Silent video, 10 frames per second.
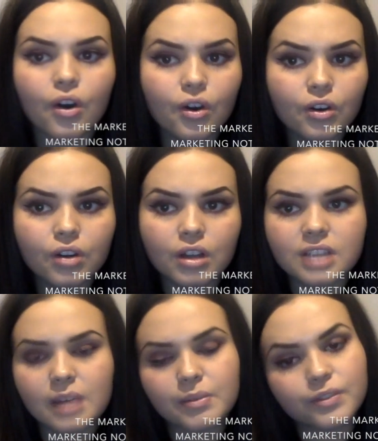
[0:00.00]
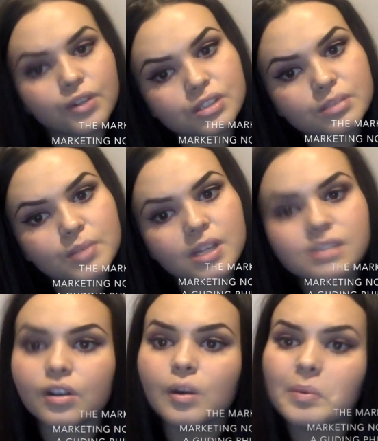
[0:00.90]
All contact with customers
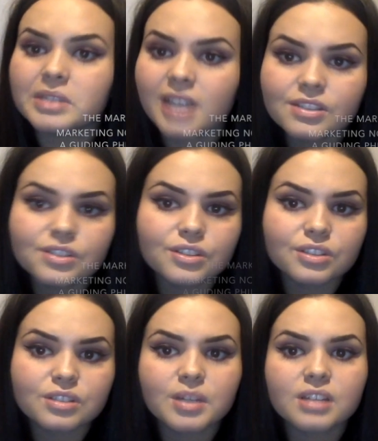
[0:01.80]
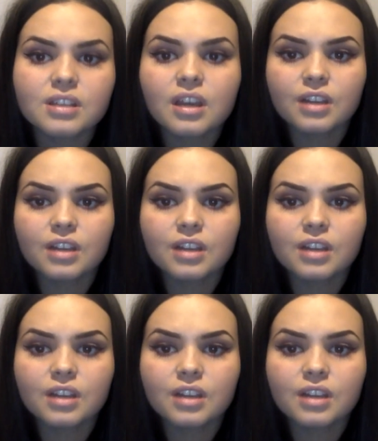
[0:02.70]
or potential customers